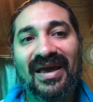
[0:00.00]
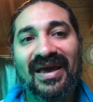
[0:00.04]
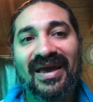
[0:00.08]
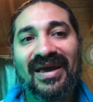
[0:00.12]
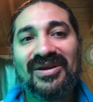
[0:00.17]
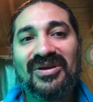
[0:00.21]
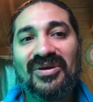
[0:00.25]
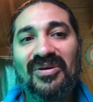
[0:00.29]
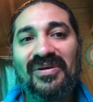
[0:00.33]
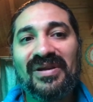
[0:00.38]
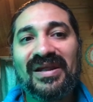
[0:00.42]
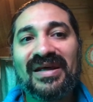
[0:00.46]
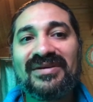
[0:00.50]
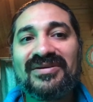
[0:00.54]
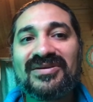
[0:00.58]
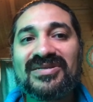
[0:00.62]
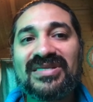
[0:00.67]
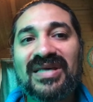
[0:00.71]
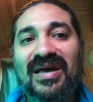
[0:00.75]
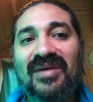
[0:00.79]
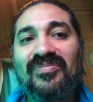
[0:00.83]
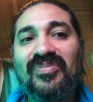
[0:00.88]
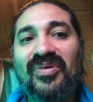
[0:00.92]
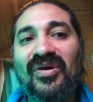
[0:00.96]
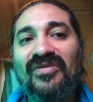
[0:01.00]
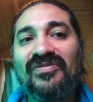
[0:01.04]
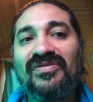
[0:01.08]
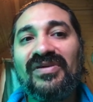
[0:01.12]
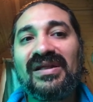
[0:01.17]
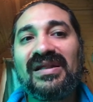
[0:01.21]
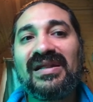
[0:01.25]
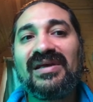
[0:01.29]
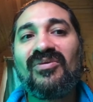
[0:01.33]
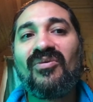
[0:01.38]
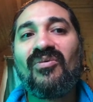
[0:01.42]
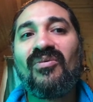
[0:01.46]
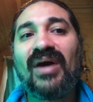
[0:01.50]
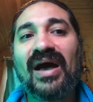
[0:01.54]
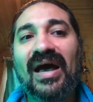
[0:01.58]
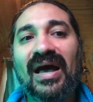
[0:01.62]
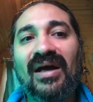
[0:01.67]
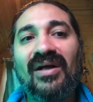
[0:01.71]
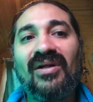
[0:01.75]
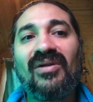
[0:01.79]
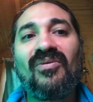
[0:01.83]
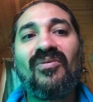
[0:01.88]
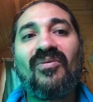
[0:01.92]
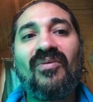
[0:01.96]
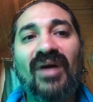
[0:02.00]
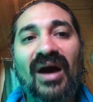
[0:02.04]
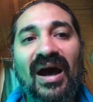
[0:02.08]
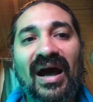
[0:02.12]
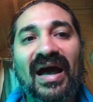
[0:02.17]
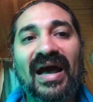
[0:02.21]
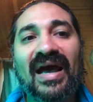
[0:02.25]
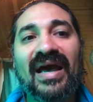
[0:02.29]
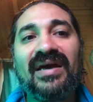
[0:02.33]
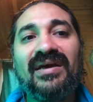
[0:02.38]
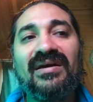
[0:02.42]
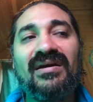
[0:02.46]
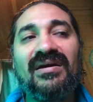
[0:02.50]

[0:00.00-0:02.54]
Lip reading: and you will understand perfectly well why